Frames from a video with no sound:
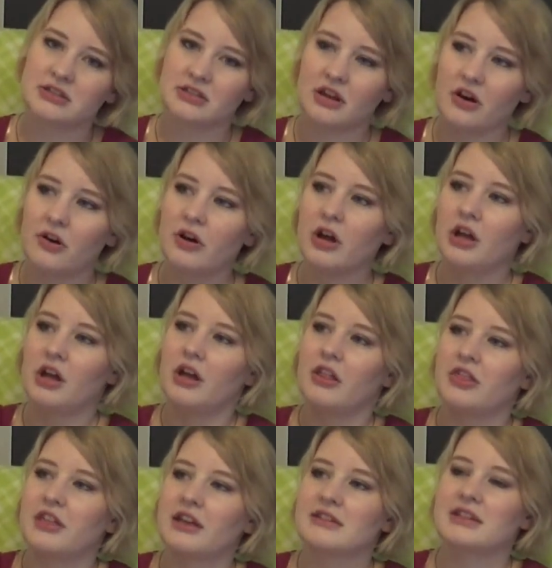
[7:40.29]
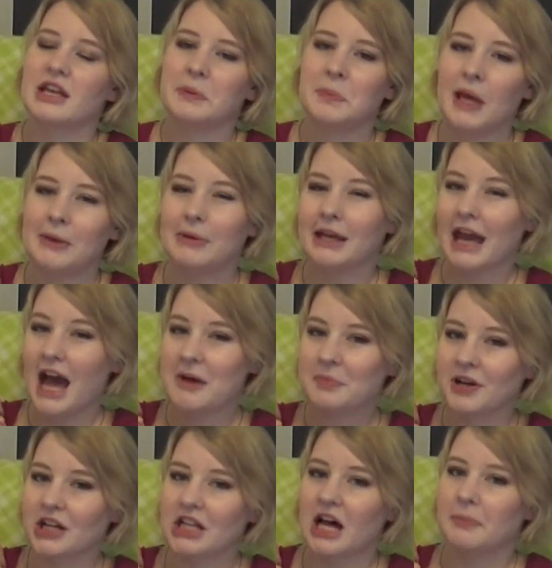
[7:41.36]
So things like Baby
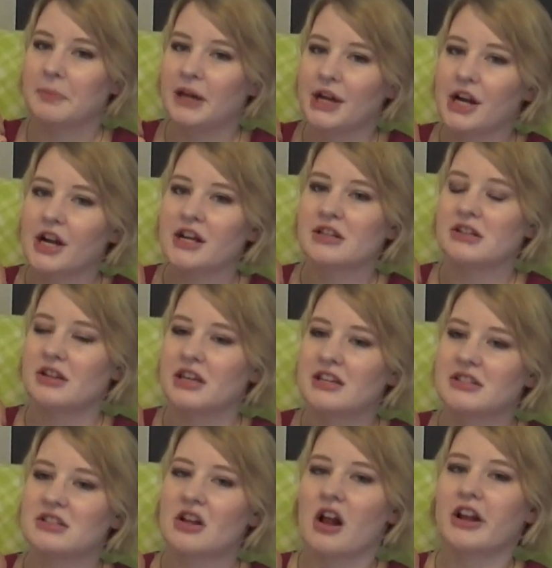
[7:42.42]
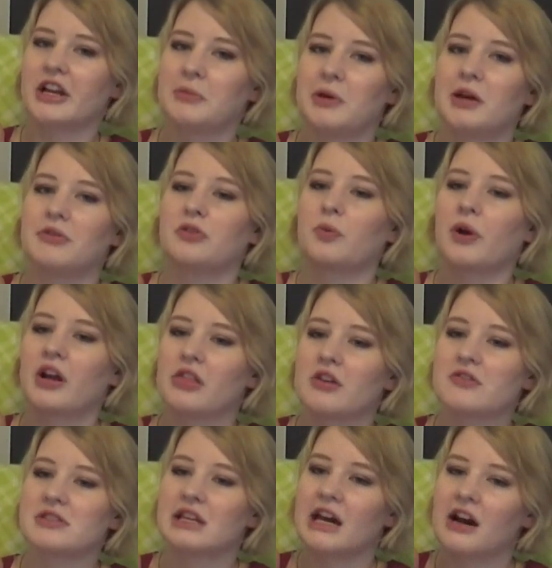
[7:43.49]
Gap are a lot bigger, and he's starting to be able to wear
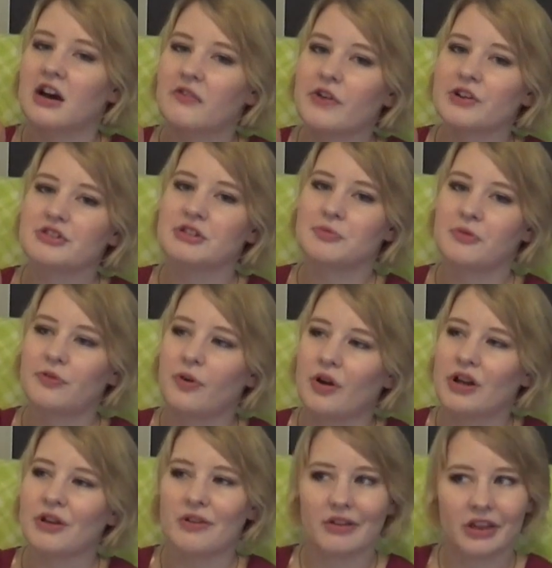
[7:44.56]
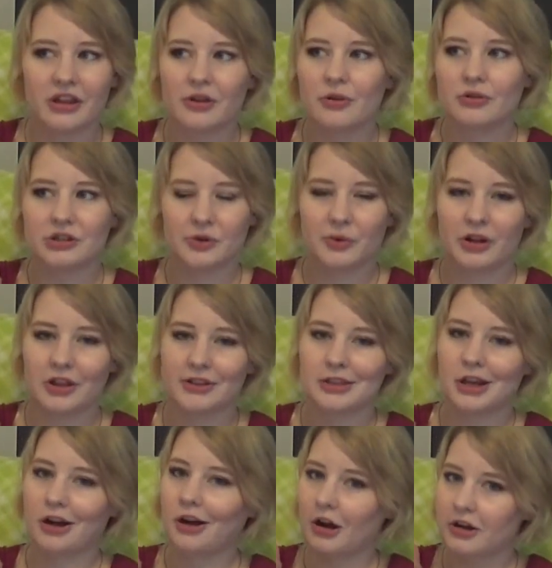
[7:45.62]
those now, versus before he really could only wear like
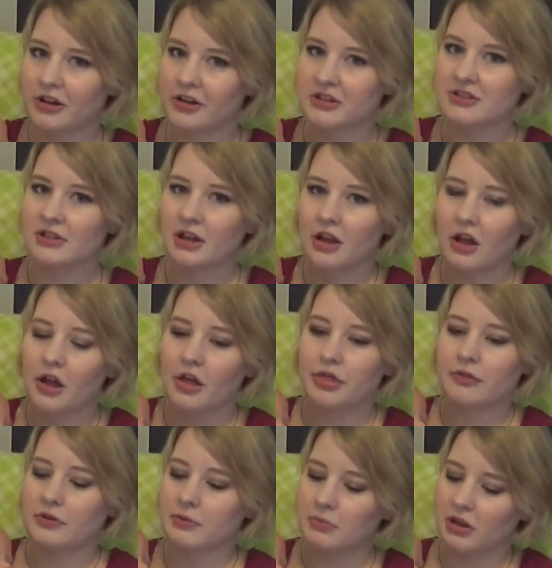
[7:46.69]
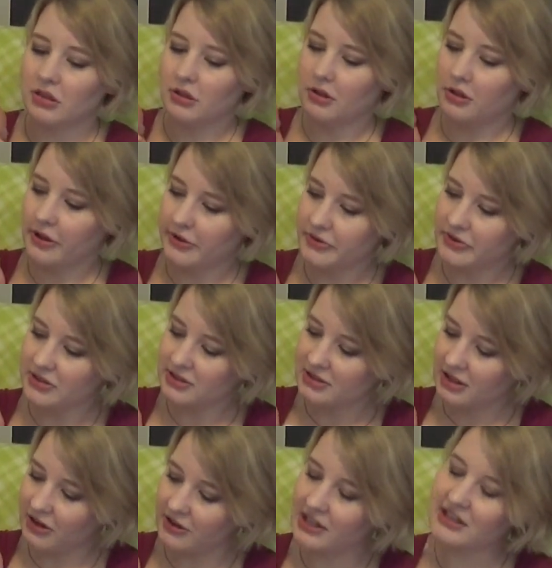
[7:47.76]
the Carter's 3 month clothes.
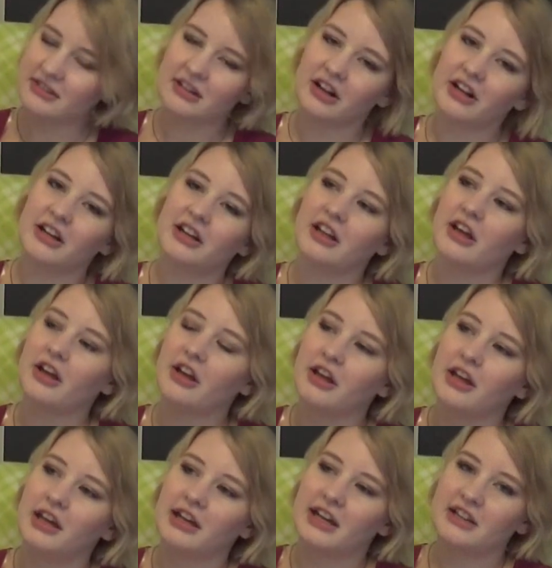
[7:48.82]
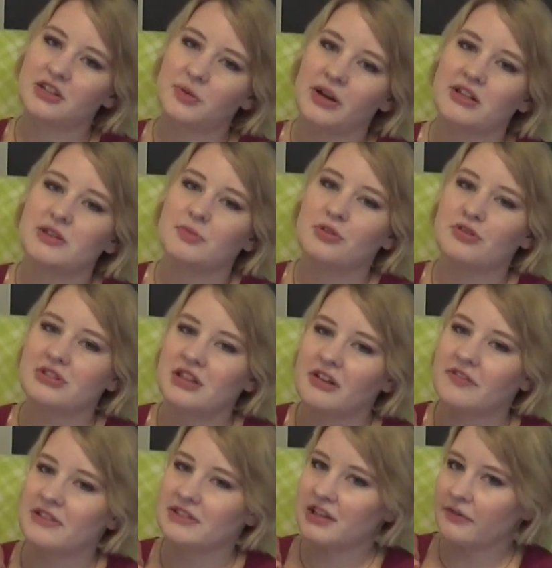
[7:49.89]
So he's starting to get to wear some new
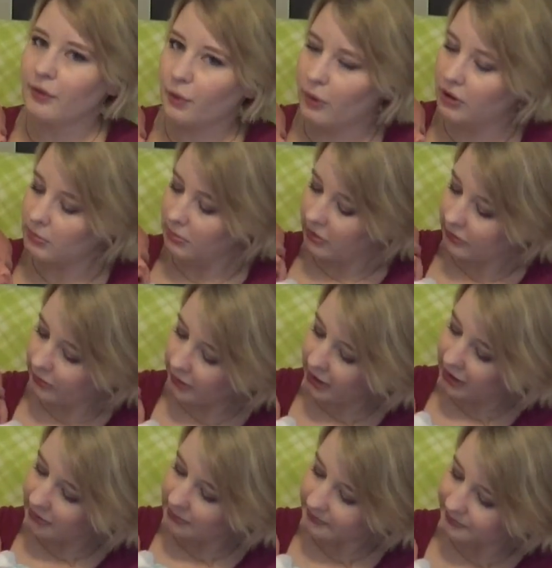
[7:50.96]
stuff he's never worn before.